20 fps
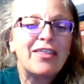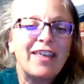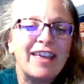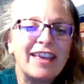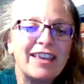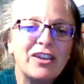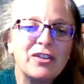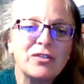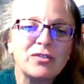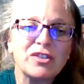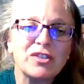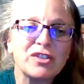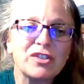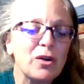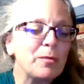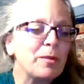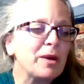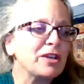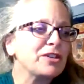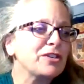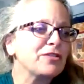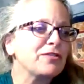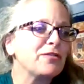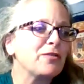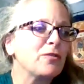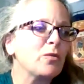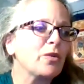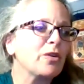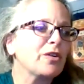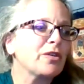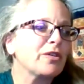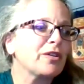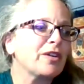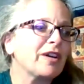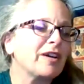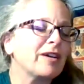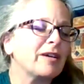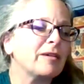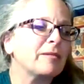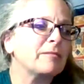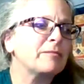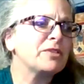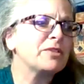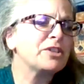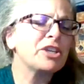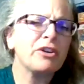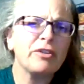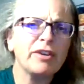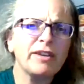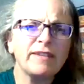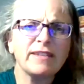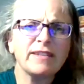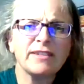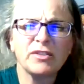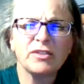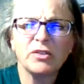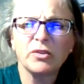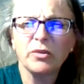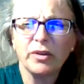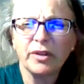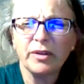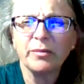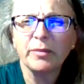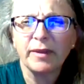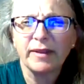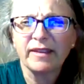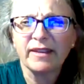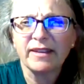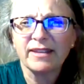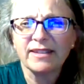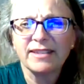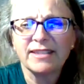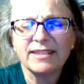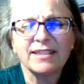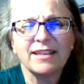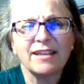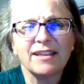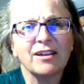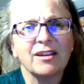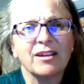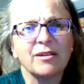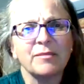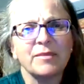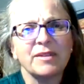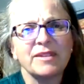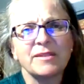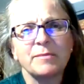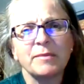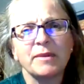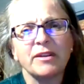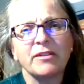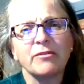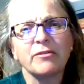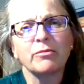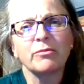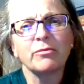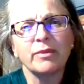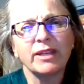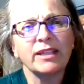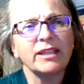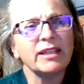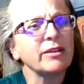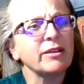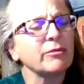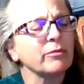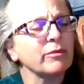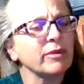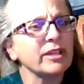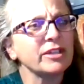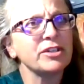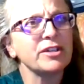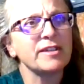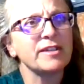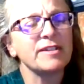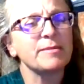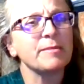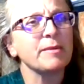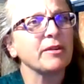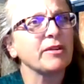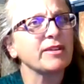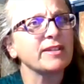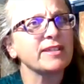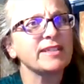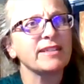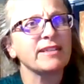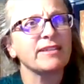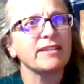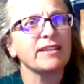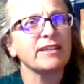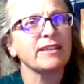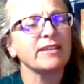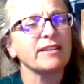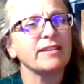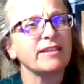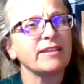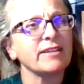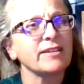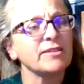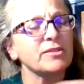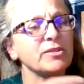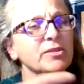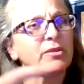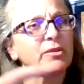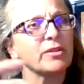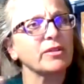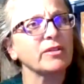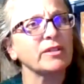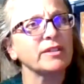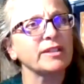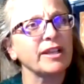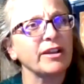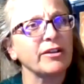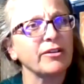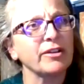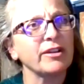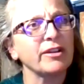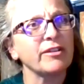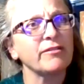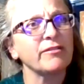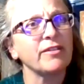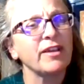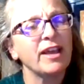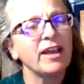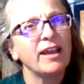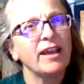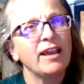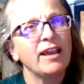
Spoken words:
Thank you so much for sharing this story with us. It's been a really rich experience, the historical narrative,